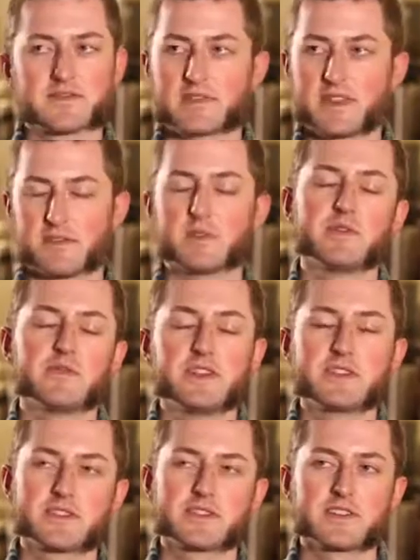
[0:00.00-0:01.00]
I've been
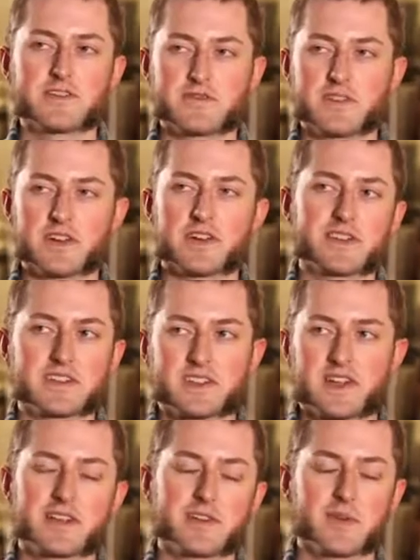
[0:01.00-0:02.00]
researching to figure out
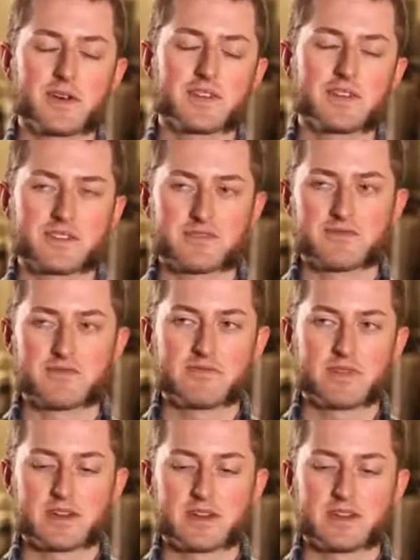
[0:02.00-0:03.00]
exactly where
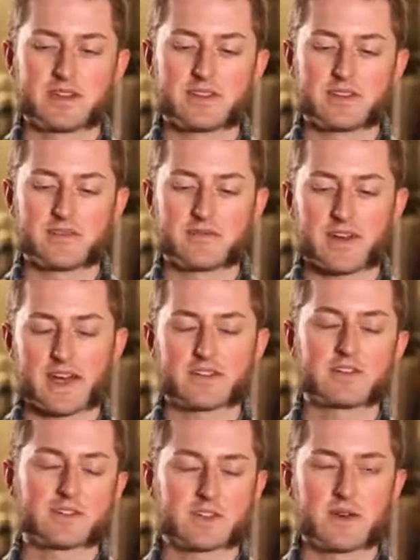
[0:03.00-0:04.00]
the
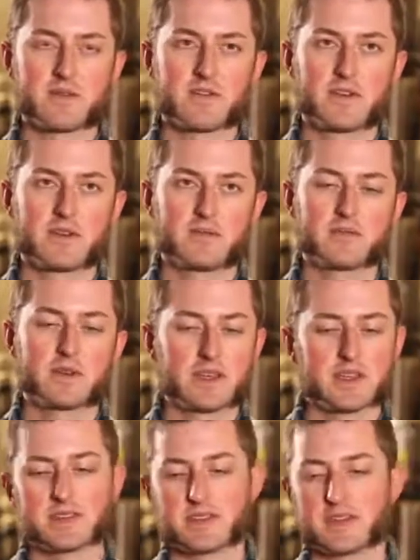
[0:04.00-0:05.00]
factors come from, but it's